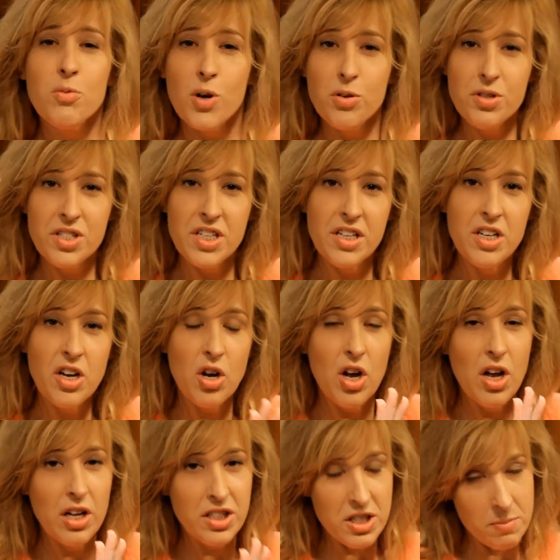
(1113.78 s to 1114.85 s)
roasted
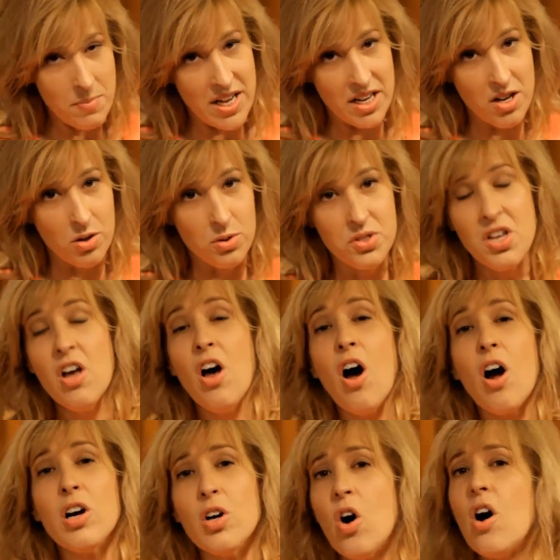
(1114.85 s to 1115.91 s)
tomatoes
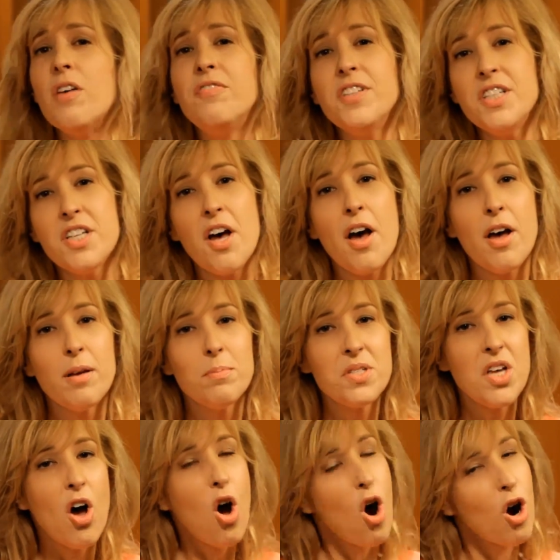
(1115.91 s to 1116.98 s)
are oftentimes
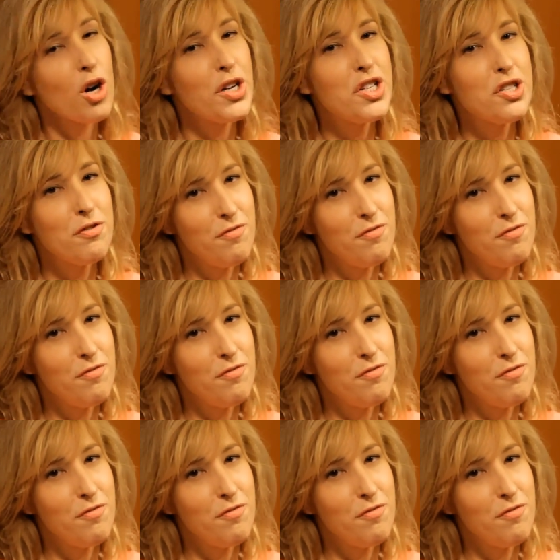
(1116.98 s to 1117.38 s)
hard to